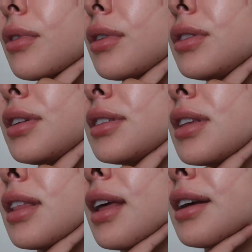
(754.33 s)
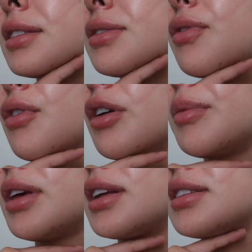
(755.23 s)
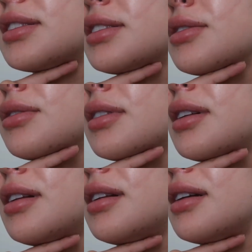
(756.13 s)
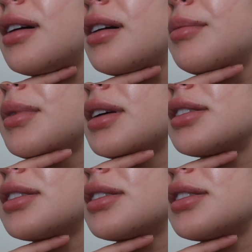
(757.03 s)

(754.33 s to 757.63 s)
as you can see the lines forming, it's still numb. I